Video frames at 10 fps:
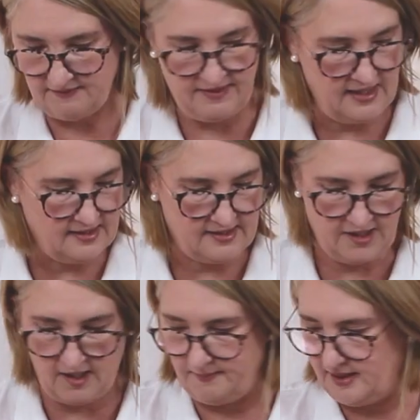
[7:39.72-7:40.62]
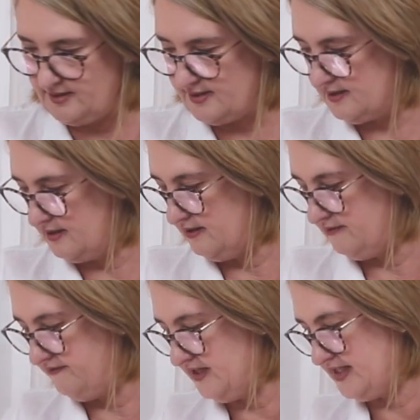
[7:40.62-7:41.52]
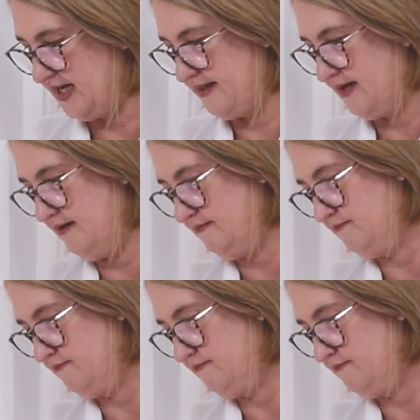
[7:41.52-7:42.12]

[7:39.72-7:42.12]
of these diamonds fit together